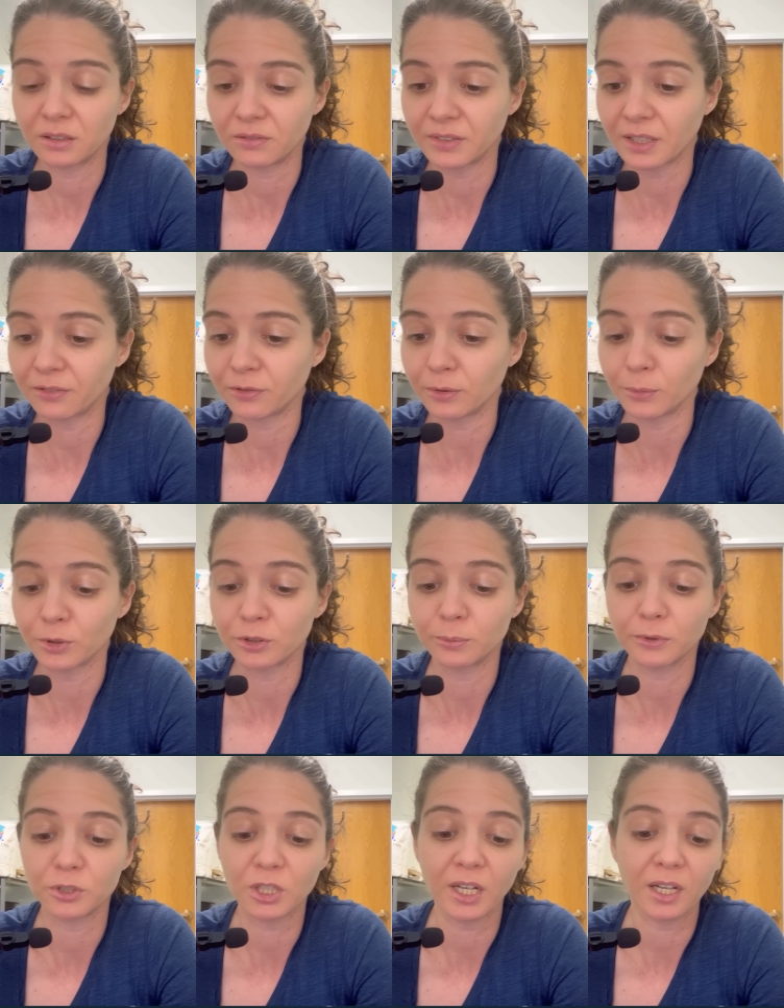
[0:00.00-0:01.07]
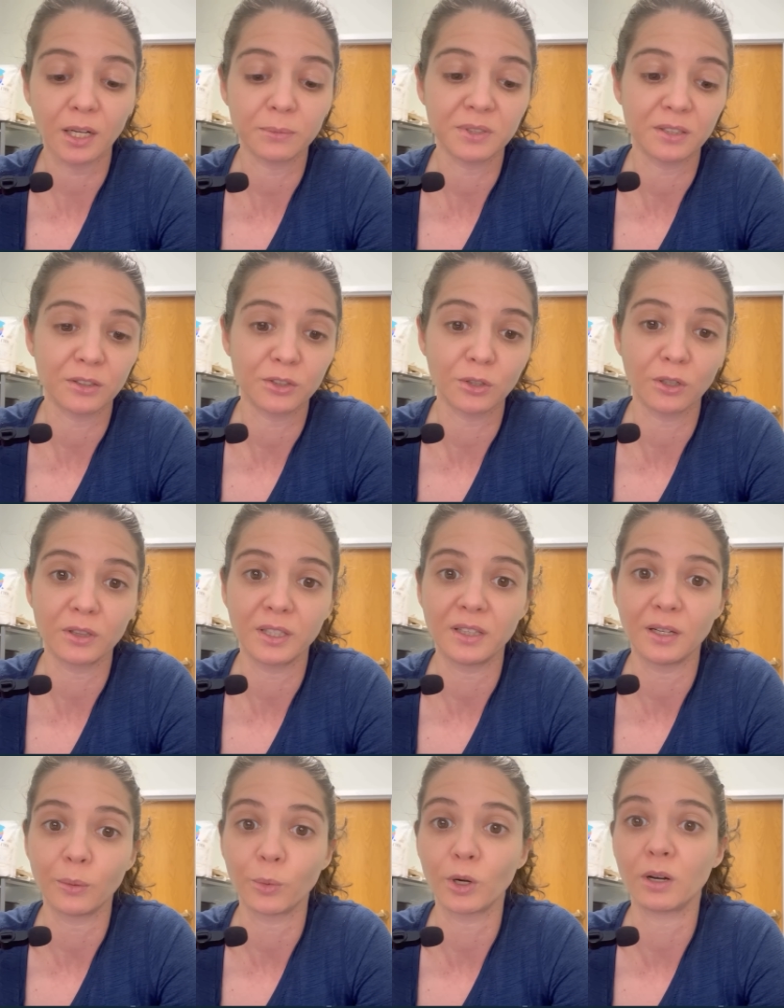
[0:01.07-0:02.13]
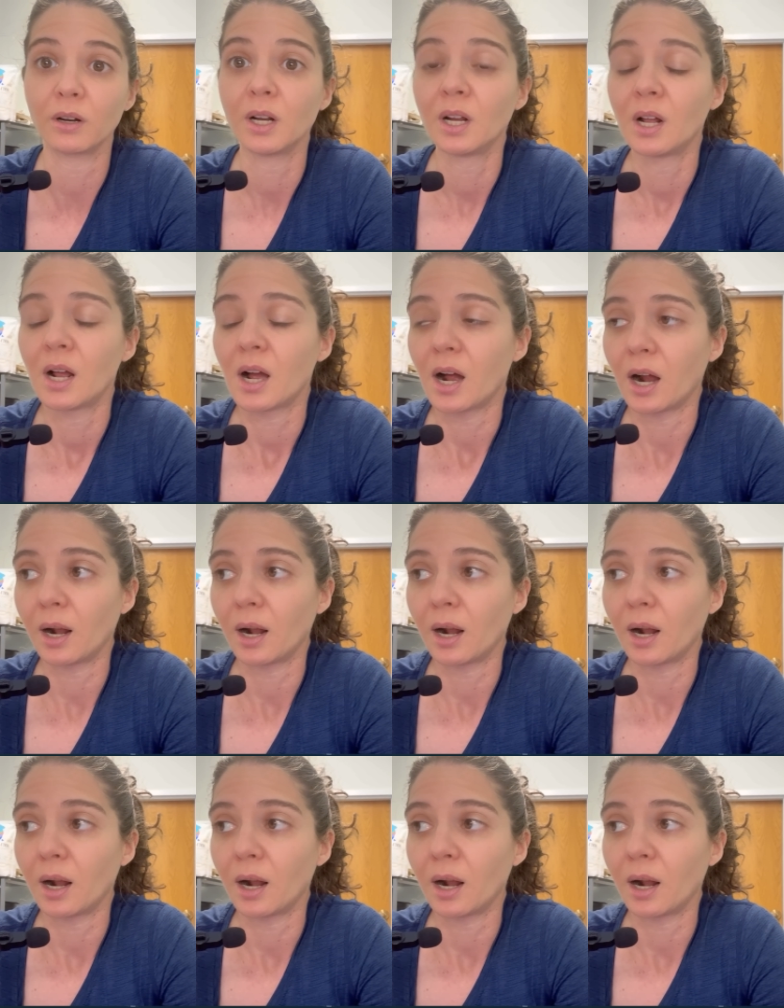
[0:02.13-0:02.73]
to the vet for multiple checkups and certainly they weren't